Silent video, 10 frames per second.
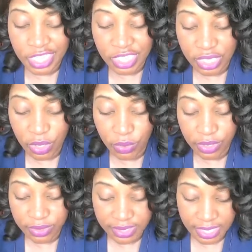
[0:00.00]
So
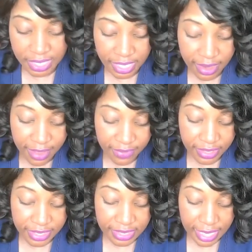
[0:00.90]
they're sitting there having
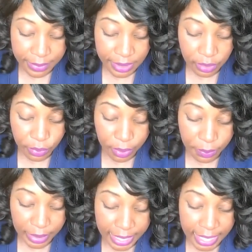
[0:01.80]
a good time. The little boy
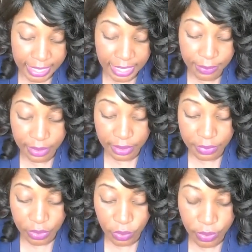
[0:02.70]
playing and keeping up
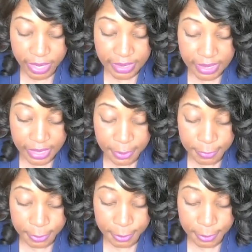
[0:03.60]
noise. And